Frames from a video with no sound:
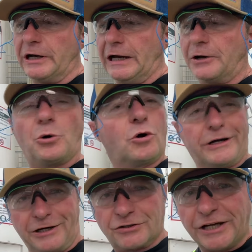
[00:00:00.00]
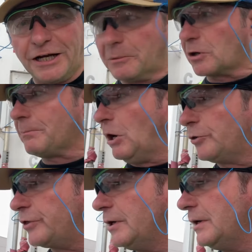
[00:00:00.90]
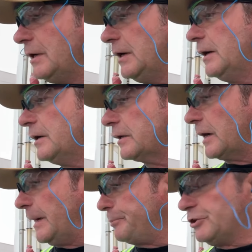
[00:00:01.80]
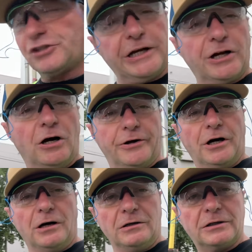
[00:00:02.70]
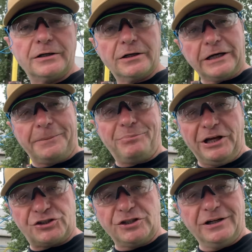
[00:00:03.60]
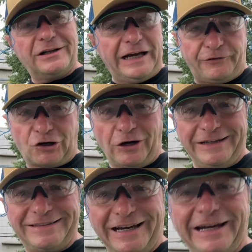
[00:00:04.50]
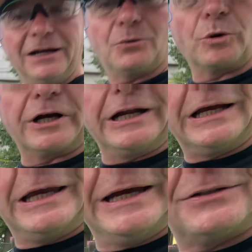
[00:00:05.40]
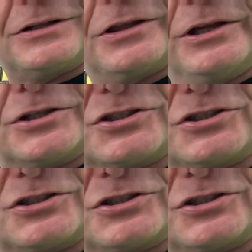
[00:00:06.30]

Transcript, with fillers: out or entertainment or both. And I appreciate all y'all. God bless you. Have a great day. We're going to get this